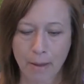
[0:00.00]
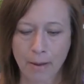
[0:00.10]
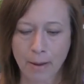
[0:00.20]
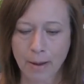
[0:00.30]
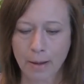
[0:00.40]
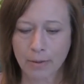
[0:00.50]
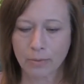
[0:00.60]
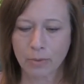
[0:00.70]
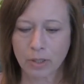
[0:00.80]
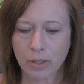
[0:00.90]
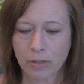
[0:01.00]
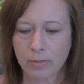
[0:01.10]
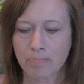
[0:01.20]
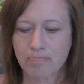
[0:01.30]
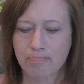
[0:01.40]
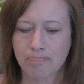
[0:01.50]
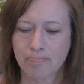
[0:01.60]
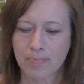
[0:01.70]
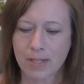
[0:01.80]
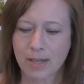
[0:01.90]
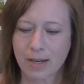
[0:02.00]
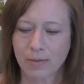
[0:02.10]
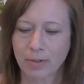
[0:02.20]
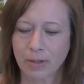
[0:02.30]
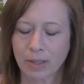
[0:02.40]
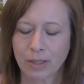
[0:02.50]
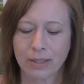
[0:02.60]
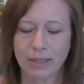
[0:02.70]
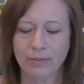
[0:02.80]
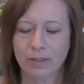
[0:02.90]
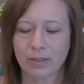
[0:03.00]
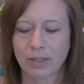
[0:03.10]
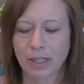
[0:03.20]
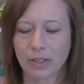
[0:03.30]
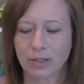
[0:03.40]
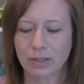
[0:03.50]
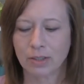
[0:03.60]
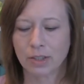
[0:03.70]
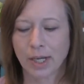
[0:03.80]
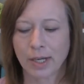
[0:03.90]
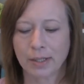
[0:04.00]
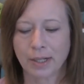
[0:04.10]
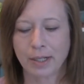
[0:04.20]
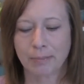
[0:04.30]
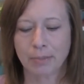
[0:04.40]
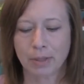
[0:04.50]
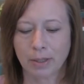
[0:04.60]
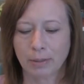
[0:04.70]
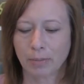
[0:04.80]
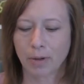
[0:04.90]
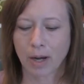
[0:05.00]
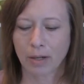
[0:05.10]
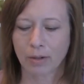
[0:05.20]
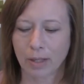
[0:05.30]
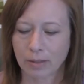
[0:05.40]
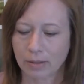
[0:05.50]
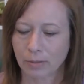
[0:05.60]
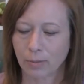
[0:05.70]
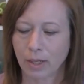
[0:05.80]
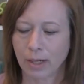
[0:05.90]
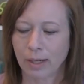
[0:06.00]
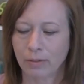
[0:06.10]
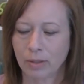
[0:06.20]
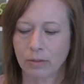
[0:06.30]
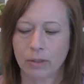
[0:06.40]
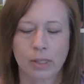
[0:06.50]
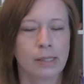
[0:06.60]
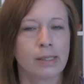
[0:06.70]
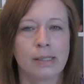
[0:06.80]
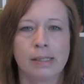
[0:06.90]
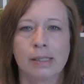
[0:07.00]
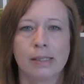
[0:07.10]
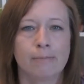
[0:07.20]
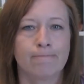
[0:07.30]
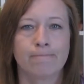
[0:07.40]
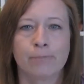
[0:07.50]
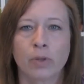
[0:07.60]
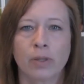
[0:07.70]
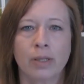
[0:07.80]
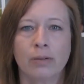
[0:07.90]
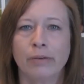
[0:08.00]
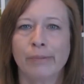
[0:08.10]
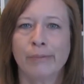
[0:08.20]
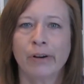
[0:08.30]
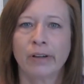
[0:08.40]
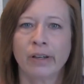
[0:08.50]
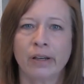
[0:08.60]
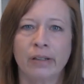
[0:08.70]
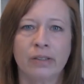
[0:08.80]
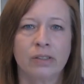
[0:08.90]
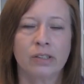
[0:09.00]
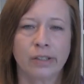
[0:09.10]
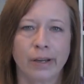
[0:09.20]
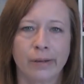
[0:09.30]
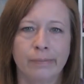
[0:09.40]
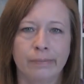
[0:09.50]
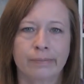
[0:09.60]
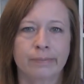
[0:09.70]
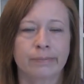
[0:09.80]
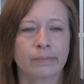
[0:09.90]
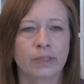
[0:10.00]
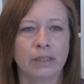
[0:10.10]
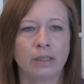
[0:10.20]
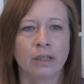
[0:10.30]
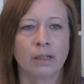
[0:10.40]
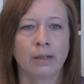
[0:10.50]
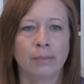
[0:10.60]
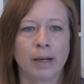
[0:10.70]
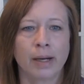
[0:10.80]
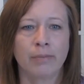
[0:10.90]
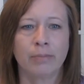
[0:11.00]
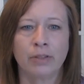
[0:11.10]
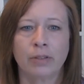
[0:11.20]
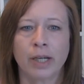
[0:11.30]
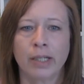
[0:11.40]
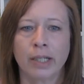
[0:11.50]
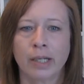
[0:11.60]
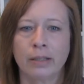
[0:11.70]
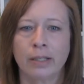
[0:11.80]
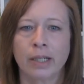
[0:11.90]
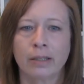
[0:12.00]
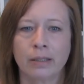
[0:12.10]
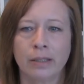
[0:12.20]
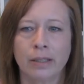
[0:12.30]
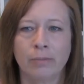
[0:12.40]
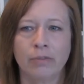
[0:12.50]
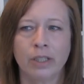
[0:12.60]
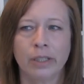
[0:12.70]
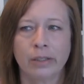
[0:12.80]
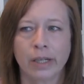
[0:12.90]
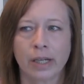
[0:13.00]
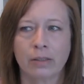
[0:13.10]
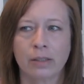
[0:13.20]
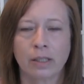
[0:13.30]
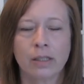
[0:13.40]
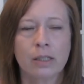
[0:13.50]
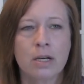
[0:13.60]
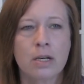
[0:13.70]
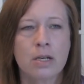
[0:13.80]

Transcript: The woods, yeah, we're going to leave this section to John and any building progress and what have you. The only thing we've been working on is the shed. I've been trying to contact the DMV in Alaska,